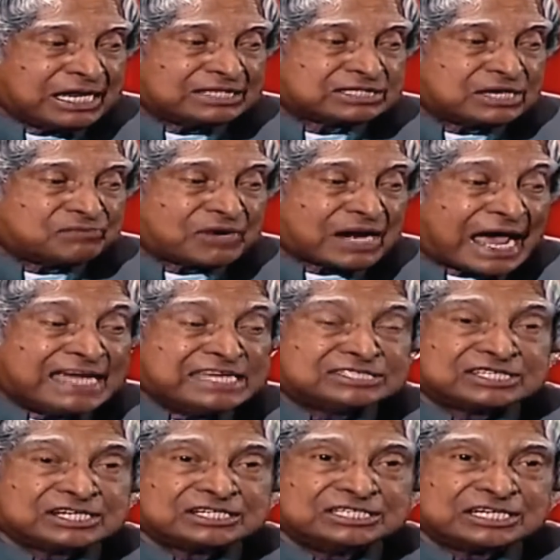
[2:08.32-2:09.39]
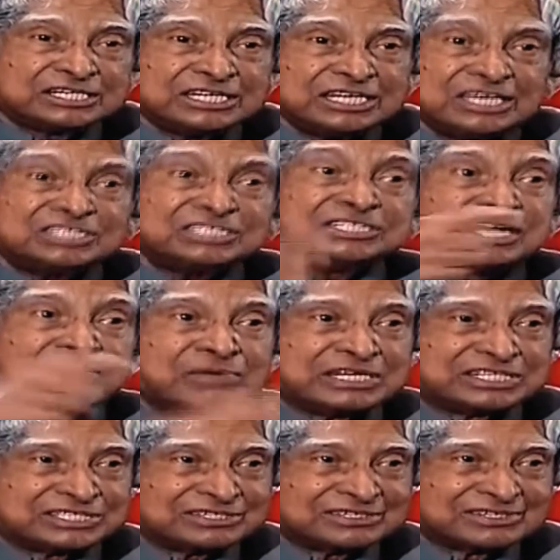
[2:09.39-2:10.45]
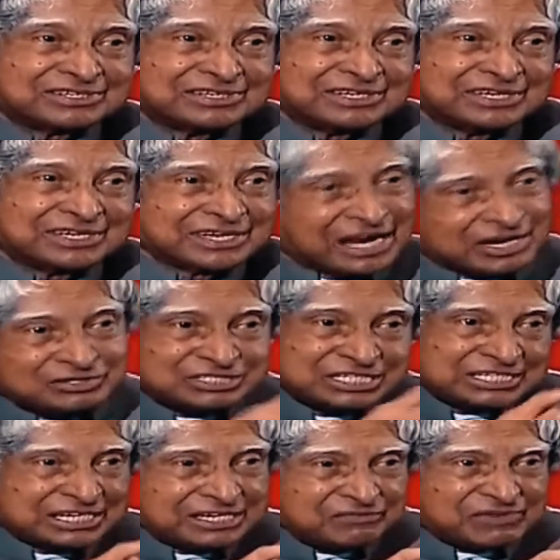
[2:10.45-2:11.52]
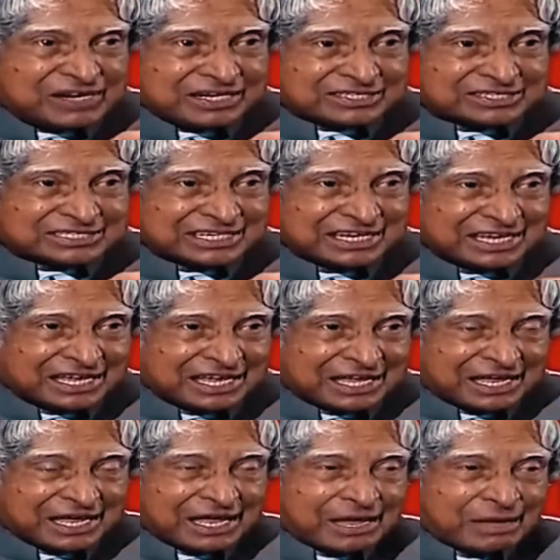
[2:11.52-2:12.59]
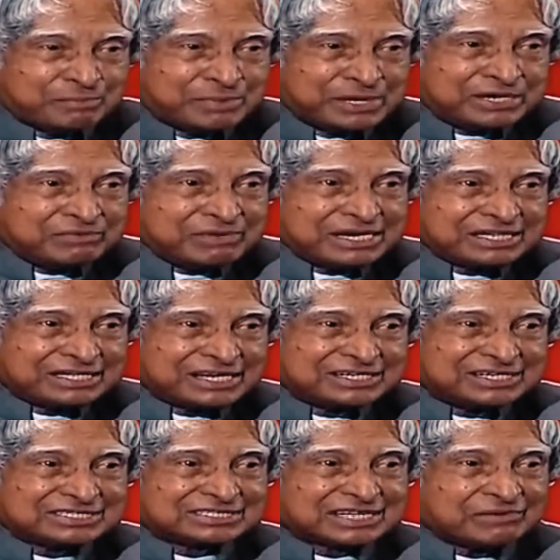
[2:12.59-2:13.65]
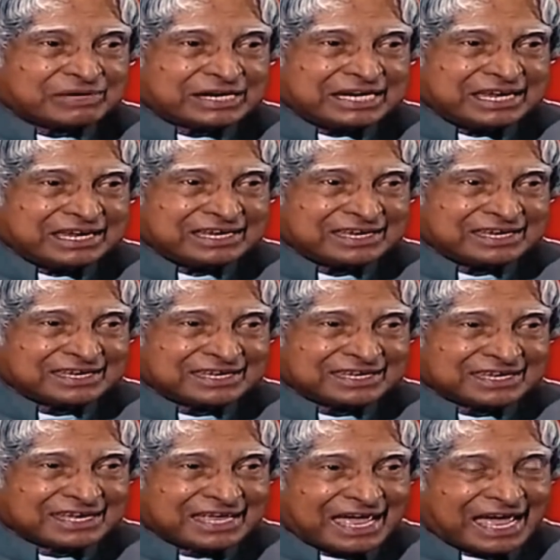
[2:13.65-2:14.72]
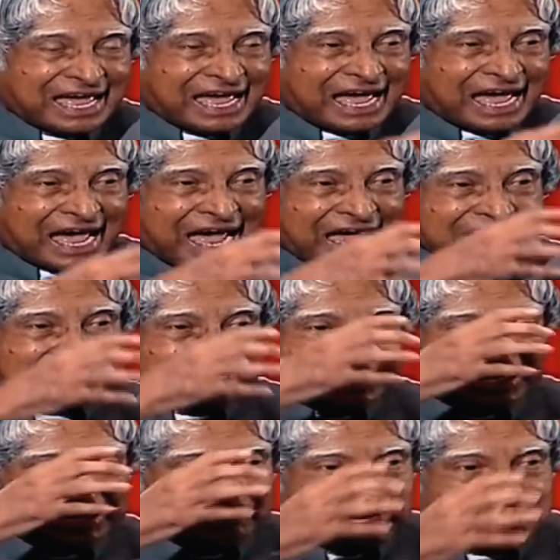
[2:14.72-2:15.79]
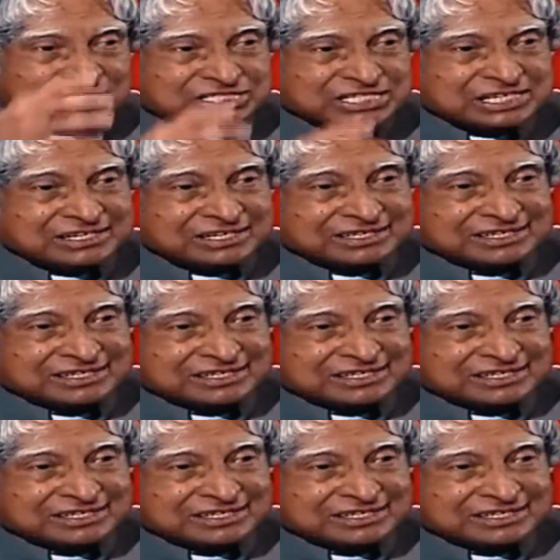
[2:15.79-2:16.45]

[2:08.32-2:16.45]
laser for eye surgery is innovation. Can you see the difference between the discovery and the invention